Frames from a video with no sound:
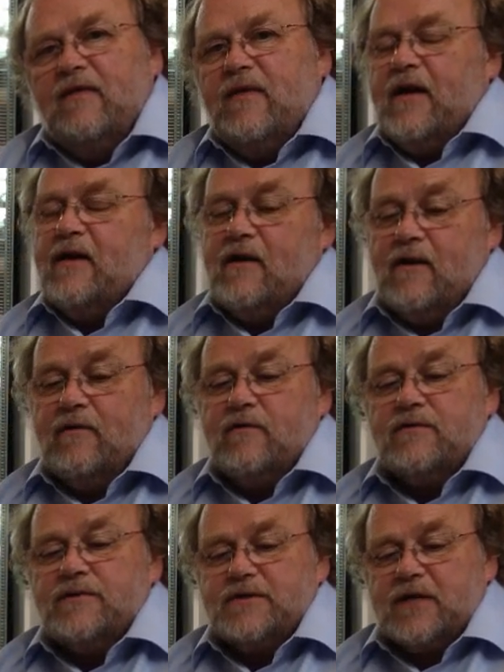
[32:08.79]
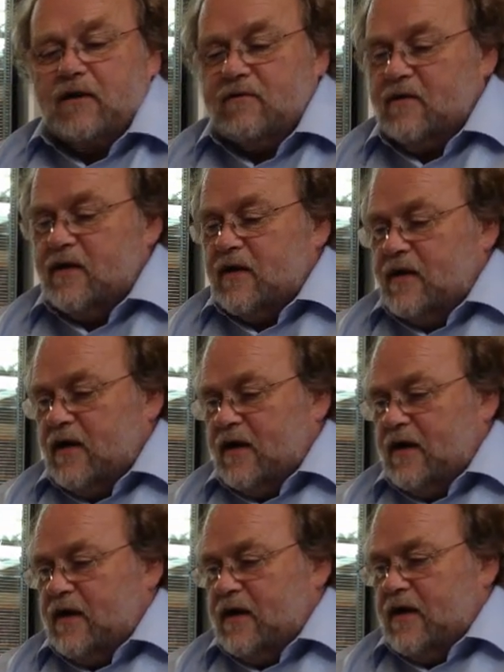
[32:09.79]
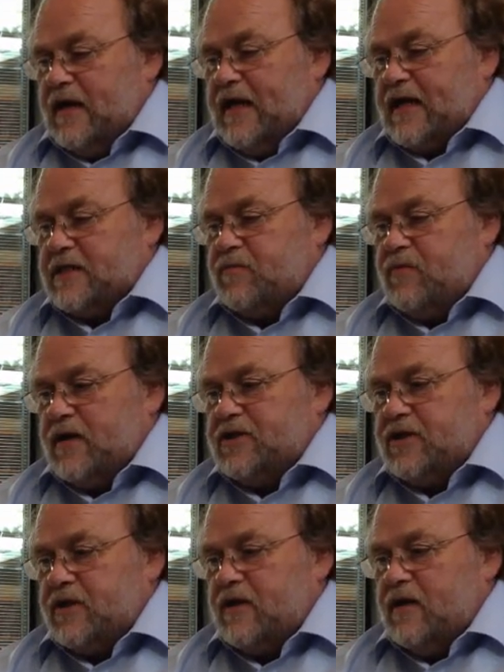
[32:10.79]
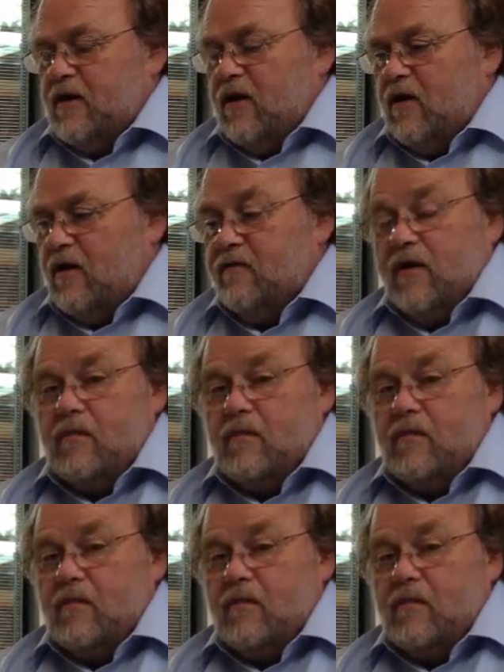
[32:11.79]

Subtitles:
they are also an expression of,